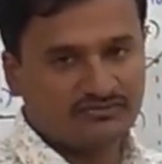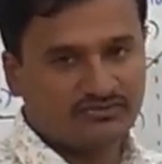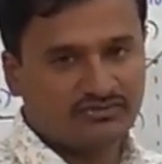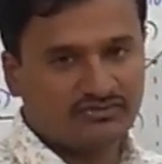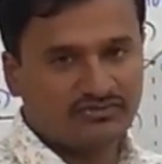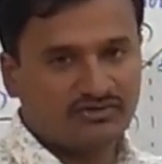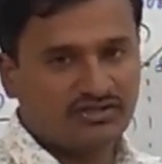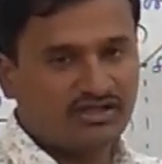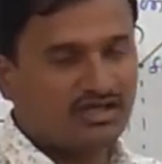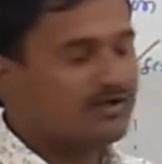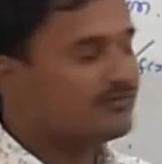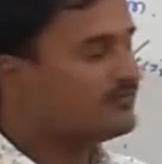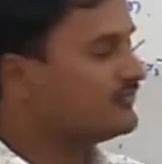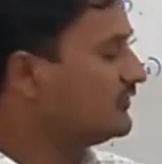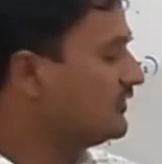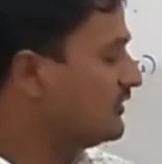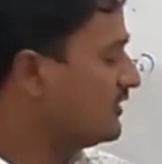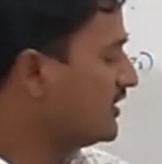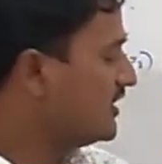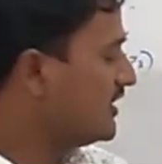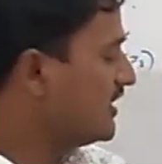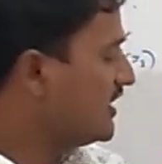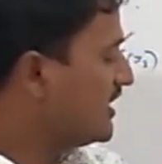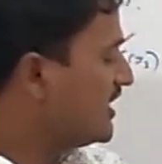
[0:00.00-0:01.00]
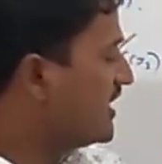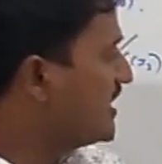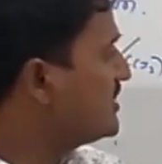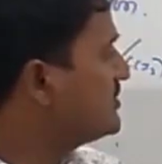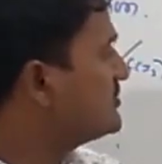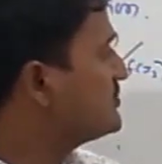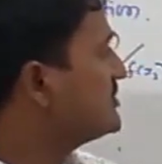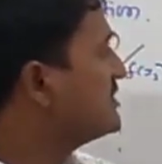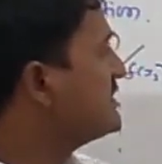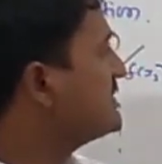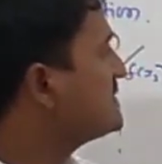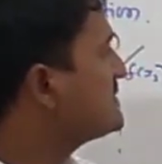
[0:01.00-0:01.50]
So therefore
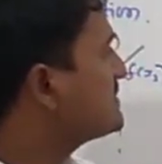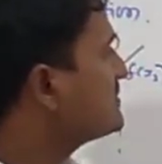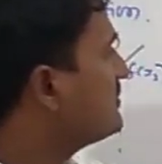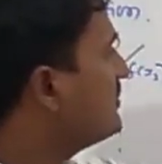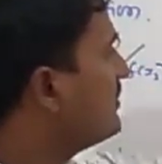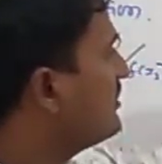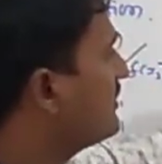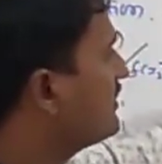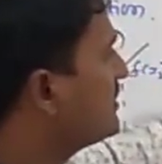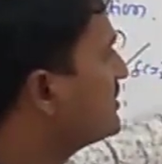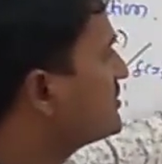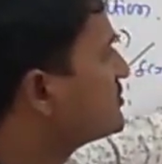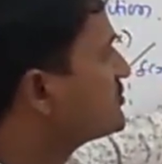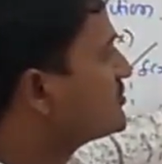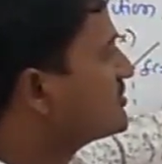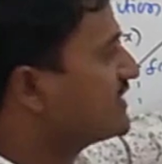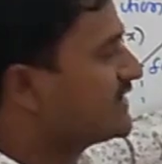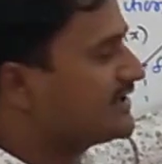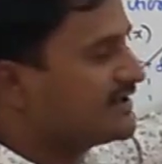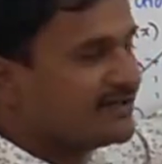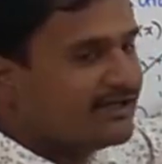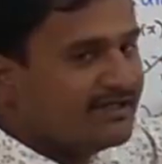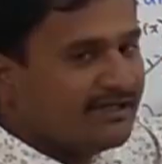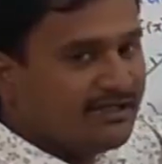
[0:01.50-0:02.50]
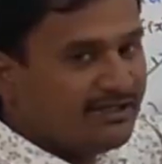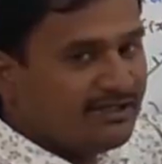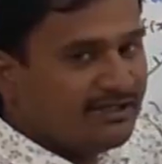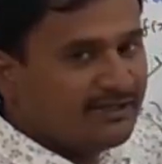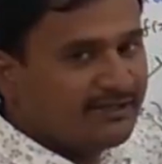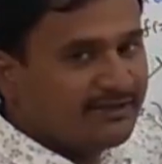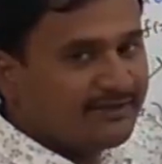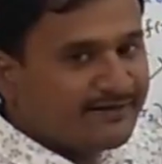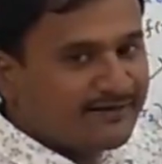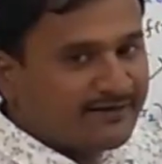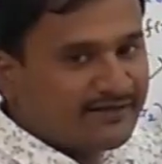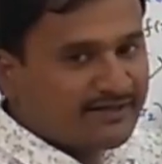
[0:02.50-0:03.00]
hence it is called
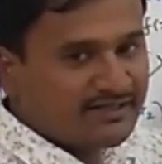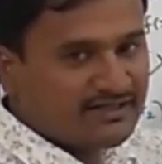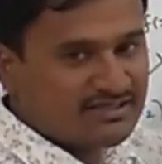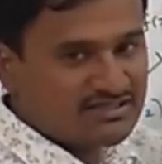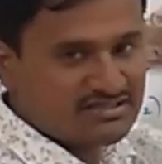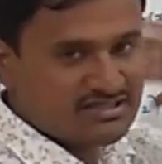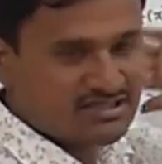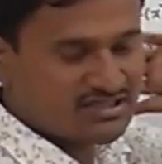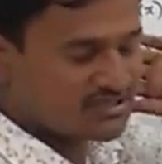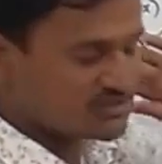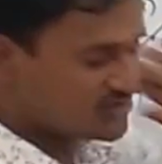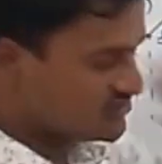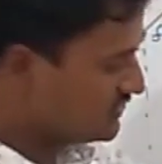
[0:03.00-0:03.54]
strictly increasing.